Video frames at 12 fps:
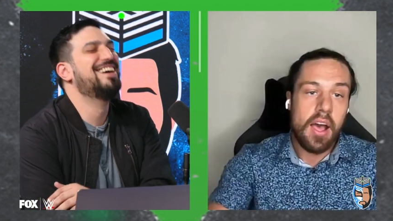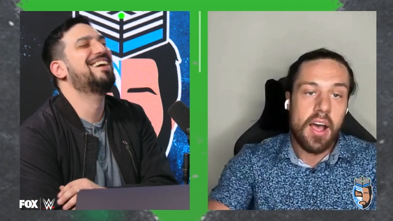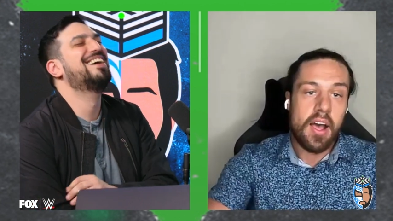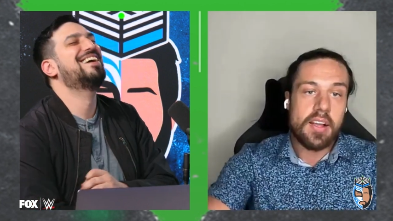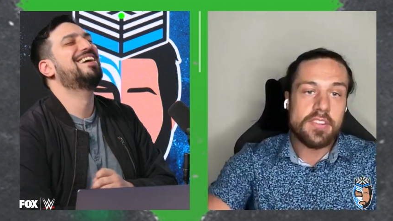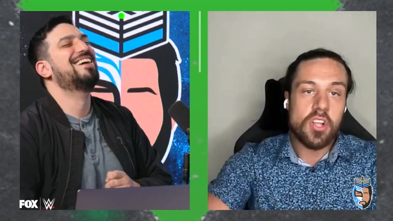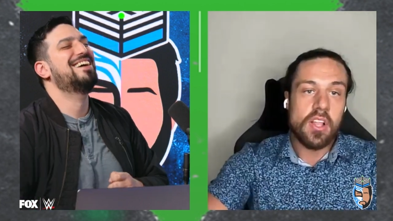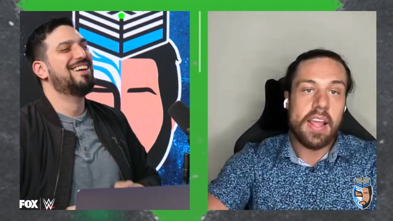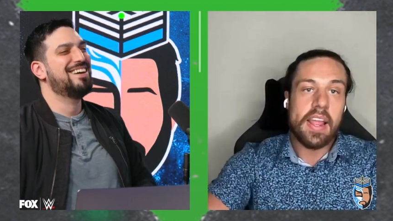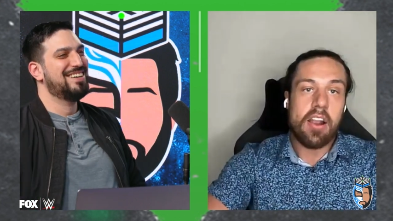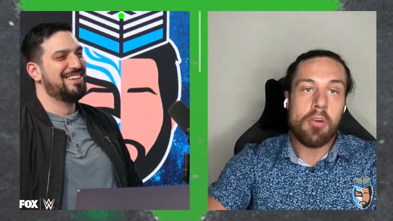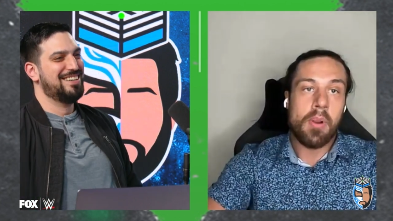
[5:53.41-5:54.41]
Speaker 1: Uh, so
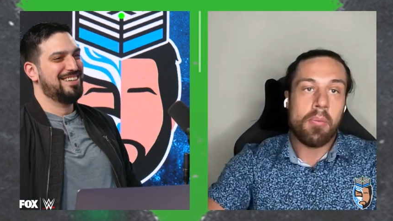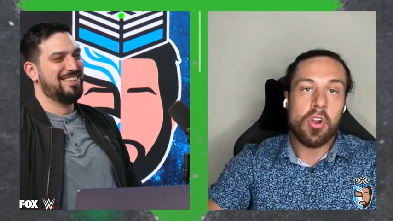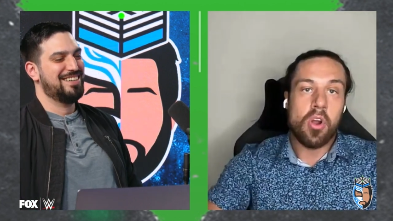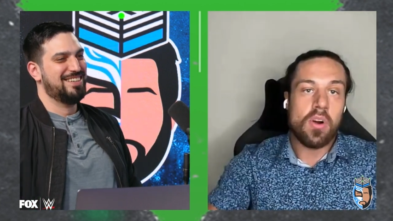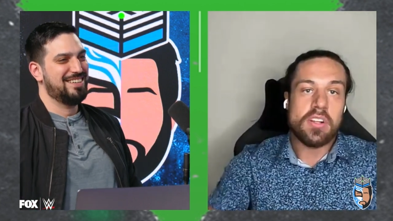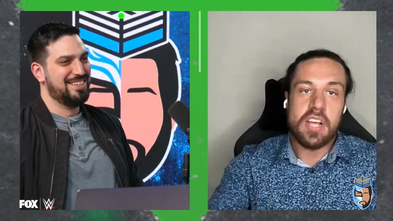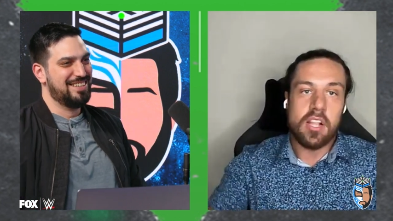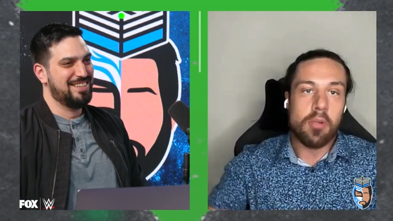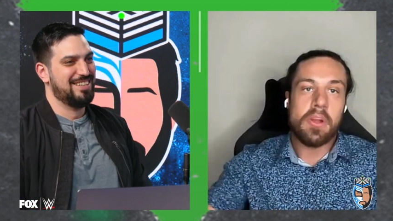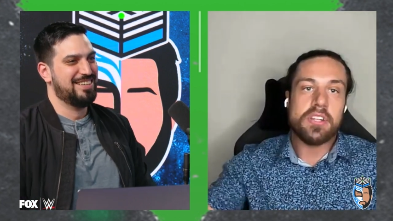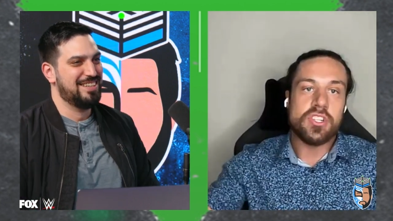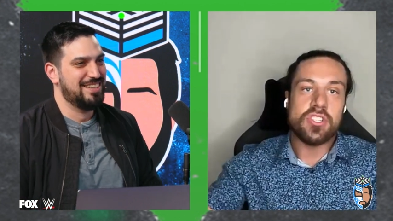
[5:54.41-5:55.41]
like I remember going to
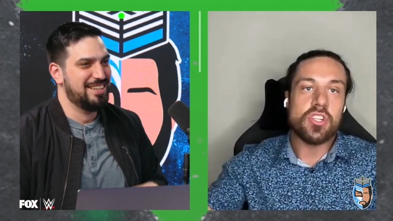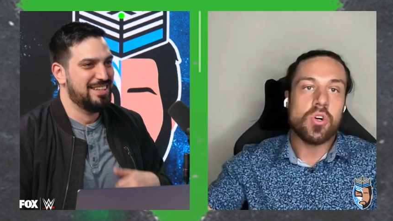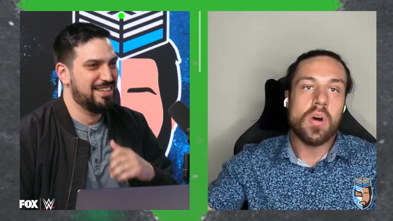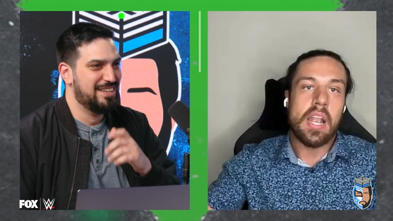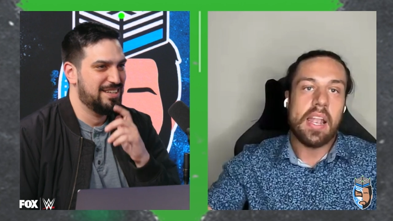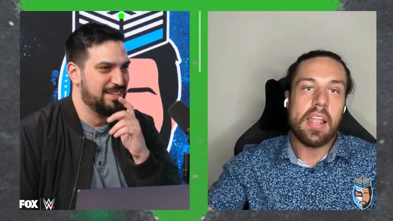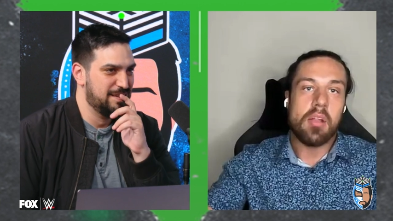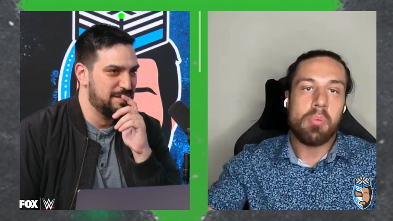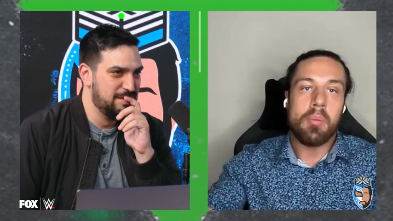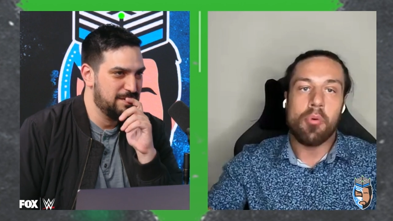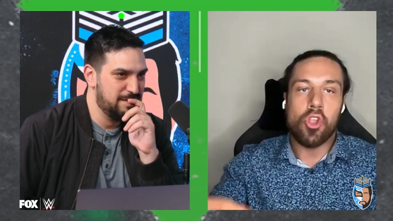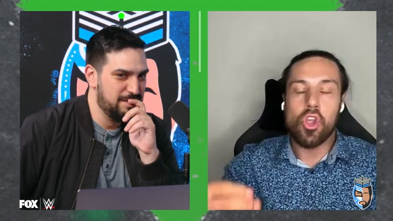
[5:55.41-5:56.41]
elementary school and
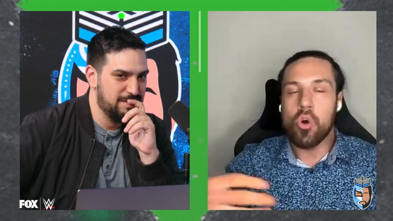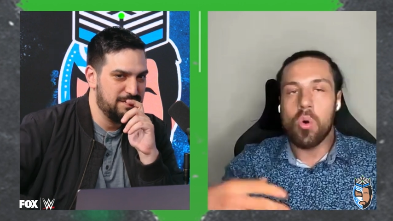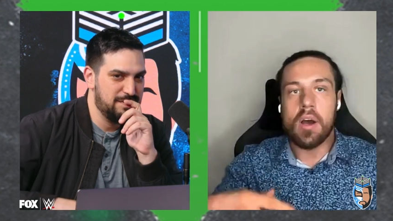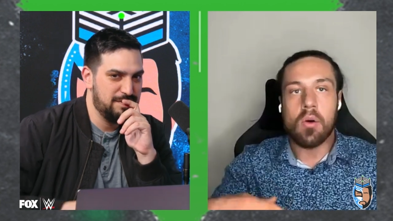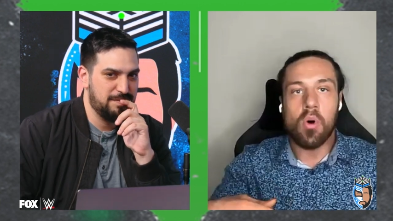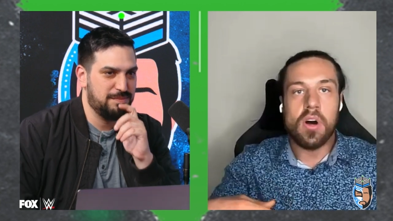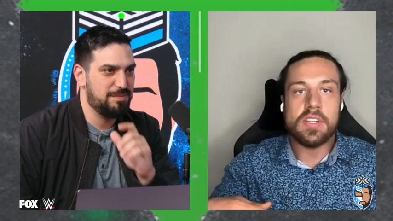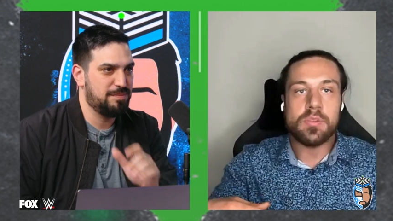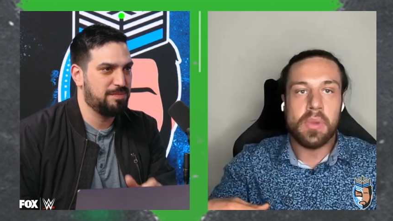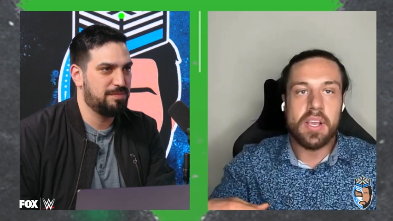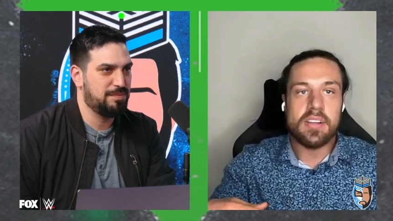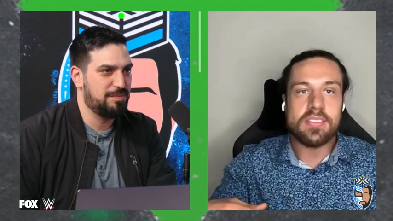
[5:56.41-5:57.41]
people knew who I
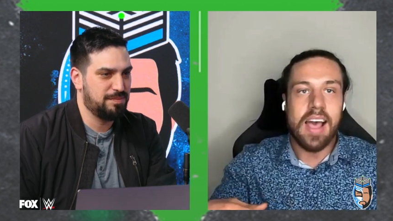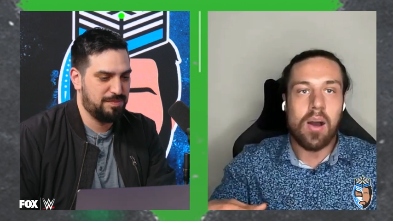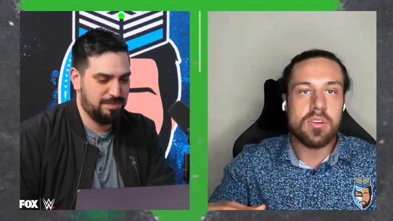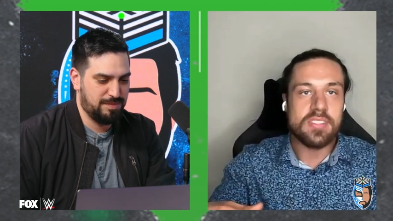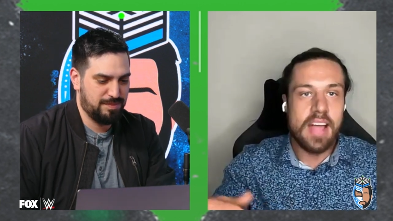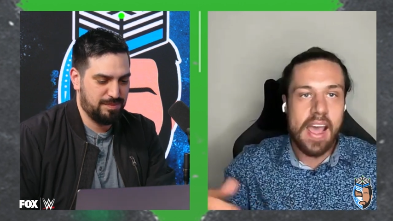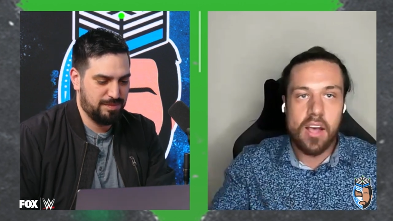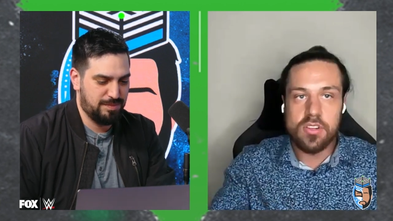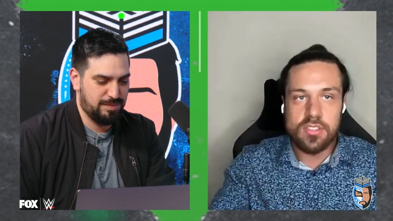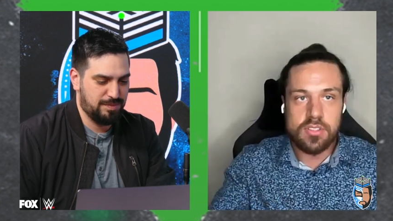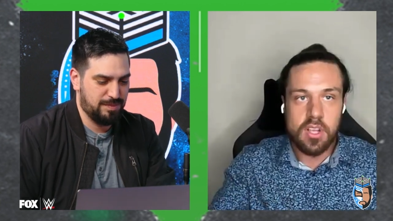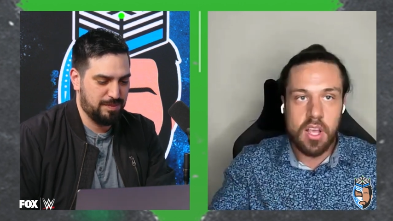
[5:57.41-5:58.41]
was because I was the
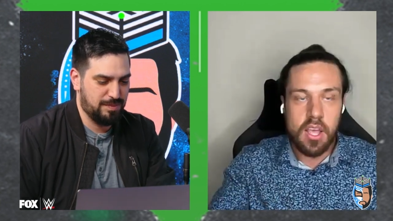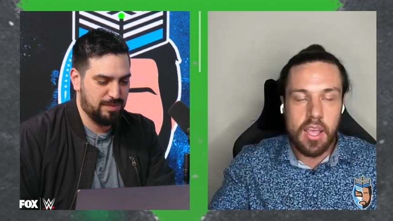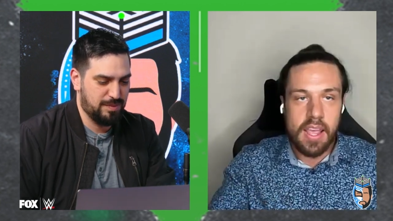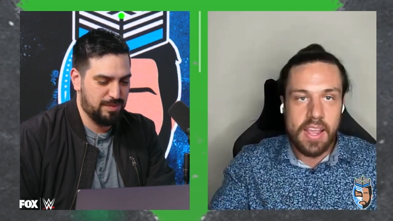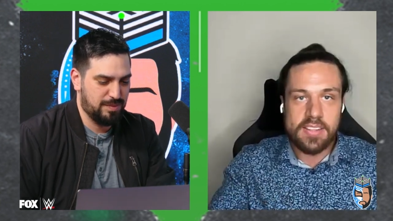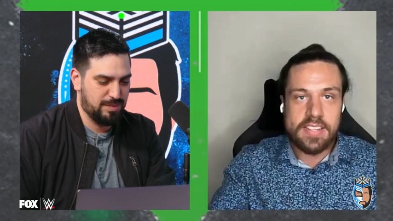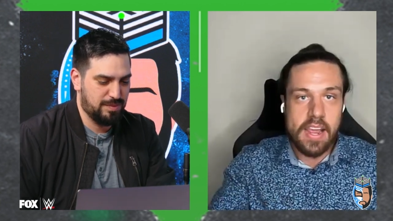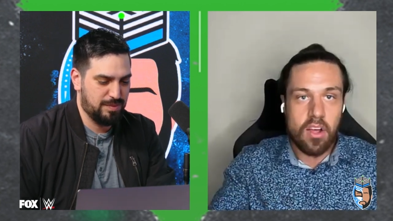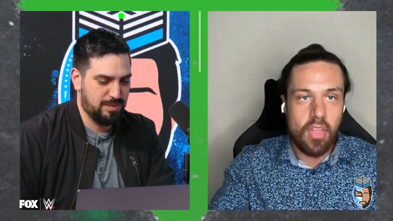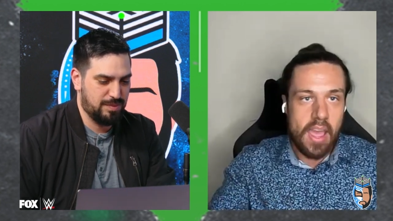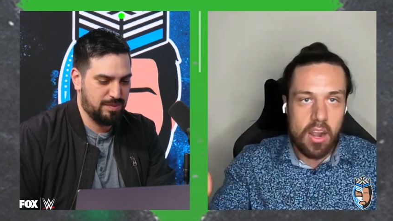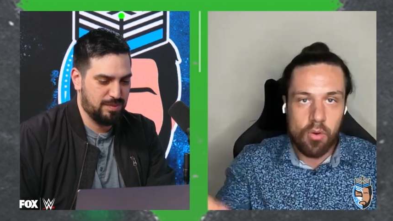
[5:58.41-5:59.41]
house in
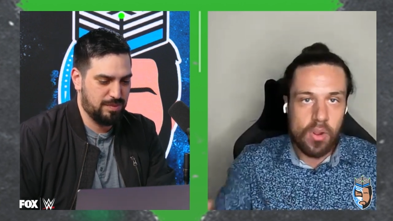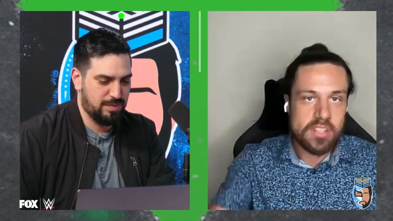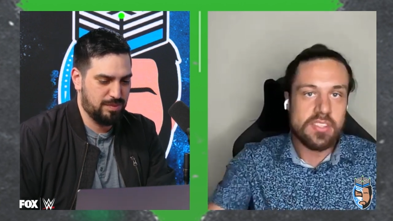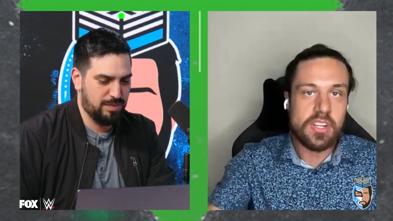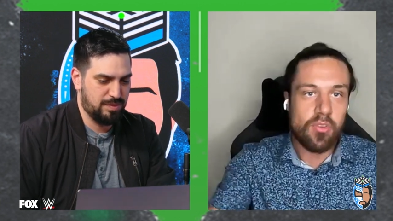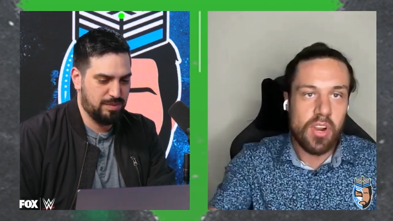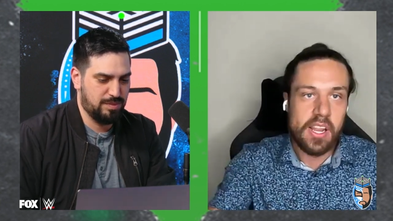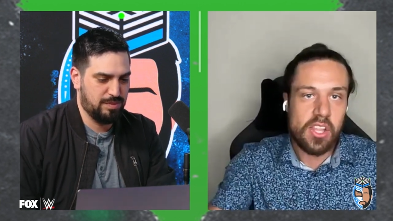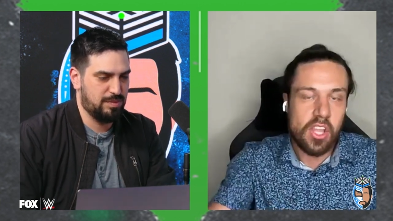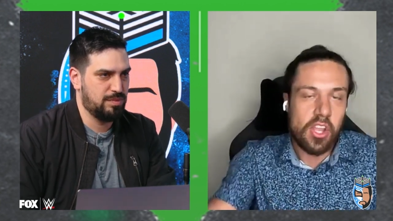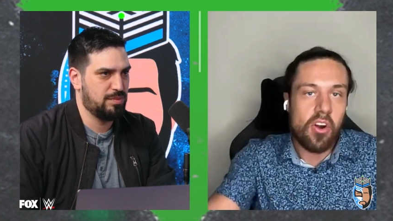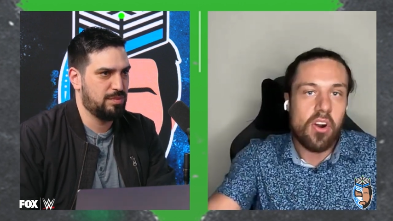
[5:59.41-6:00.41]
town that had a wrestling ring in the